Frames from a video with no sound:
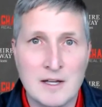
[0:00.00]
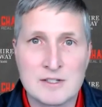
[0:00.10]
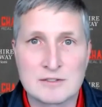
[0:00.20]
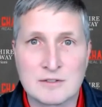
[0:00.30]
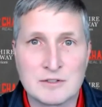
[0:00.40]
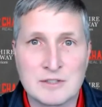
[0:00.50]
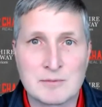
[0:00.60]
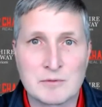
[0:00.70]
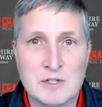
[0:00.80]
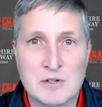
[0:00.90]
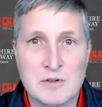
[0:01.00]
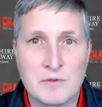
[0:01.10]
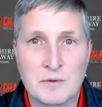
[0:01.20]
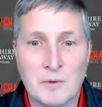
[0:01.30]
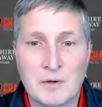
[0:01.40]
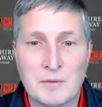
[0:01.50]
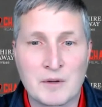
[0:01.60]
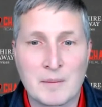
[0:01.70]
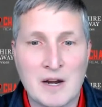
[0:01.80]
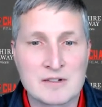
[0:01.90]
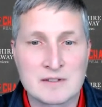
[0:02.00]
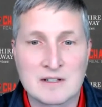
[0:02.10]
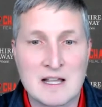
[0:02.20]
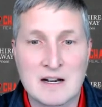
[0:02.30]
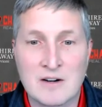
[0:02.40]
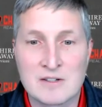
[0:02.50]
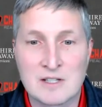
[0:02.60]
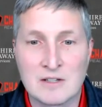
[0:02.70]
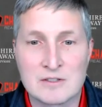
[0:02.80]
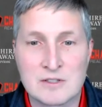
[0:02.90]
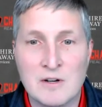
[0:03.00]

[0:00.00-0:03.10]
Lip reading: Just little tips that we do when we're working with our buyers and our sellers.